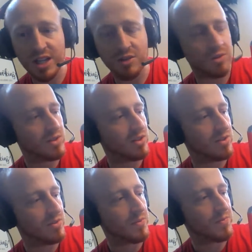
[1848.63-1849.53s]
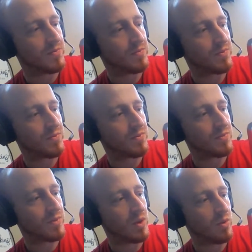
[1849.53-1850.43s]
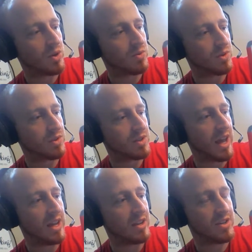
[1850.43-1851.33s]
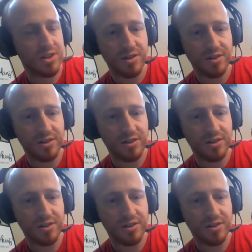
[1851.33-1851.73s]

equal to, which was H.